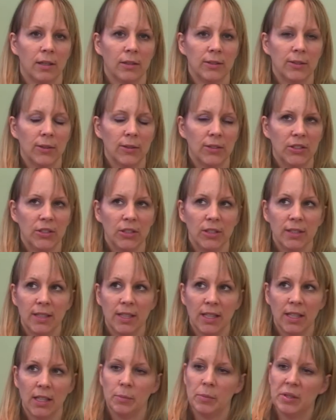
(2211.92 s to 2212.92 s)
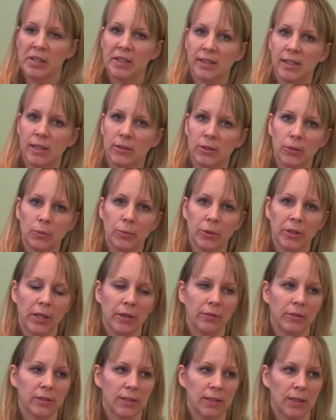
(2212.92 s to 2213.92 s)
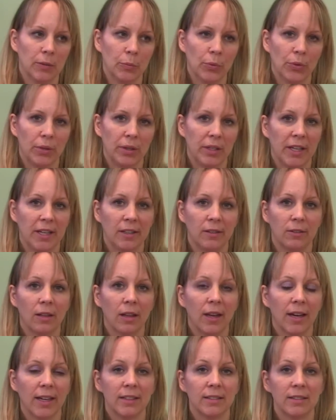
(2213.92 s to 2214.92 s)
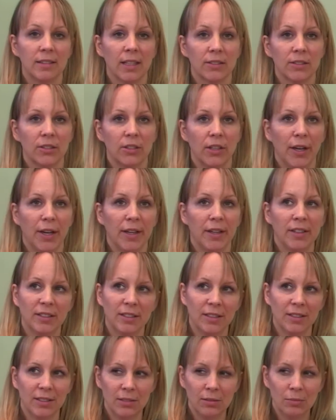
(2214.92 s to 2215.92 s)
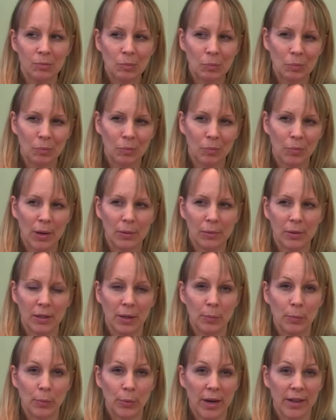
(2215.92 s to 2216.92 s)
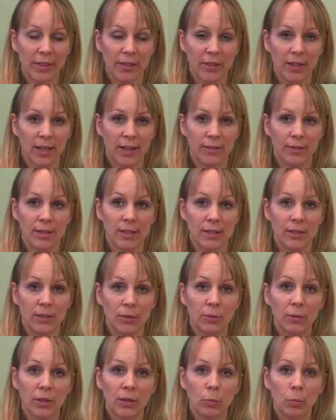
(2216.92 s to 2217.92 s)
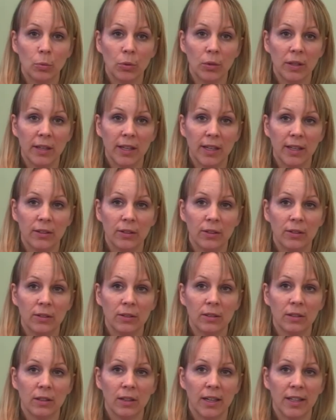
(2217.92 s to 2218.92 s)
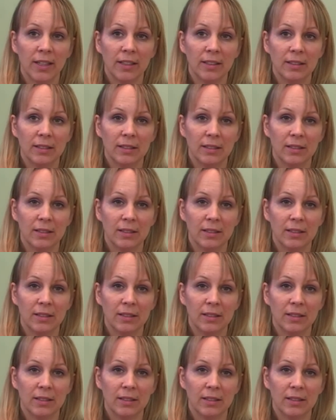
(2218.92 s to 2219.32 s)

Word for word: So I was just thinking because I was working with some prenatal clients yesterday, this isn't probably a breath that I would do with prenatal clients.